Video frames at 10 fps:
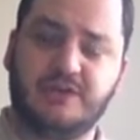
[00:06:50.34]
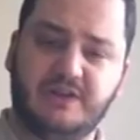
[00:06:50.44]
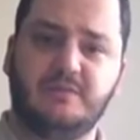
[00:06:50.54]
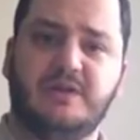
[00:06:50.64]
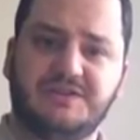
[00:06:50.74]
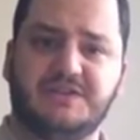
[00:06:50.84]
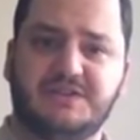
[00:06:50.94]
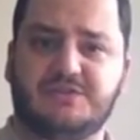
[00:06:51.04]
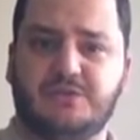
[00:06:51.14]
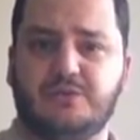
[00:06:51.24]
committed to
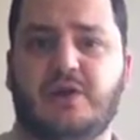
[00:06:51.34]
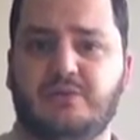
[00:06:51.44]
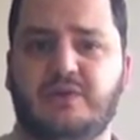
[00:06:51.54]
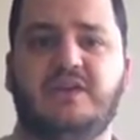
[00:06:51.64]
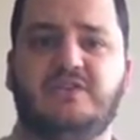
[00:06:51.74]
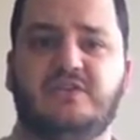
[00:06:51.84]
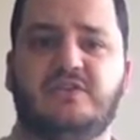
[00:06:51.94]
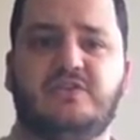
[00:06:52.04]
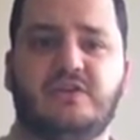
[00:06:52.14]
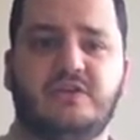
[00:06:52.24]
this for the right reasons.